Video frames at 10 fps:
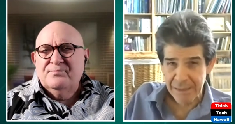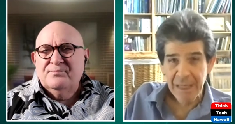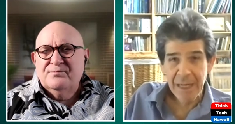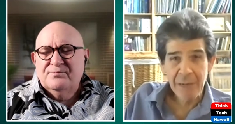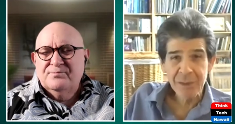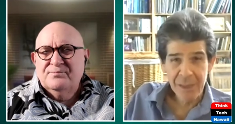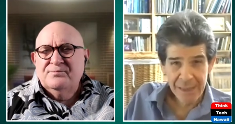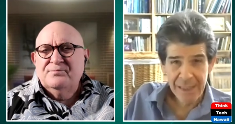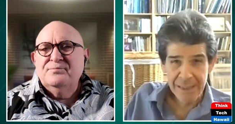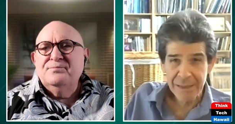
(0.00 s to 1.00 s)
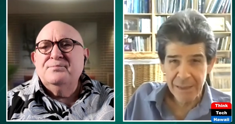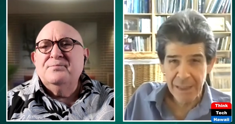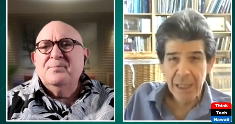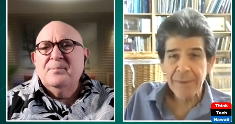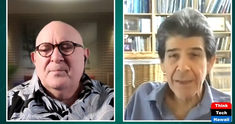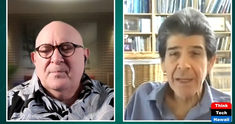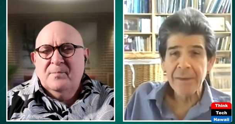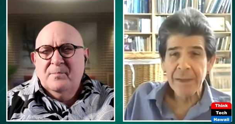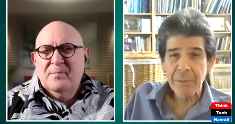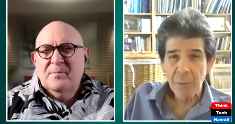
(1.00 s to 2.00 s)
Speaker 1: And I was going to get into this.
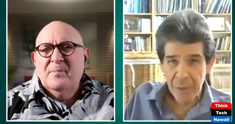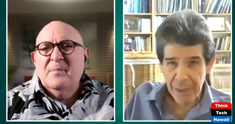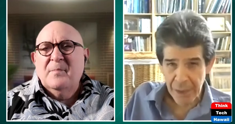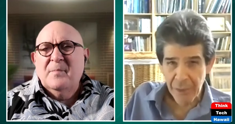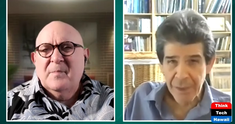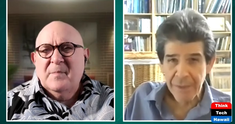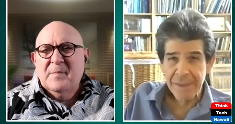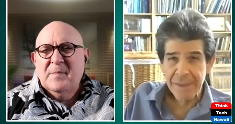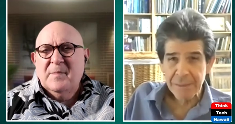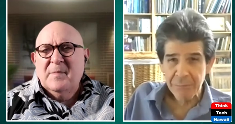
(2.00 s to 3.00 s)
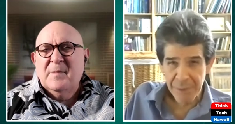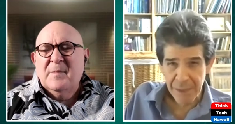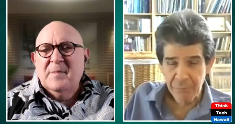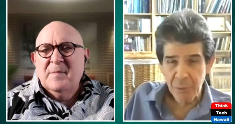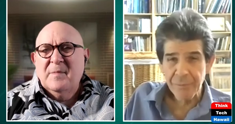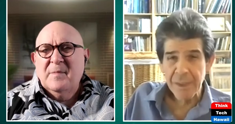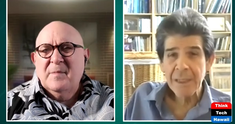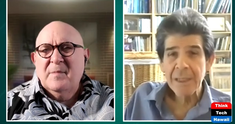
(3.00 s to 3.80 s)
Here in this Pig movie,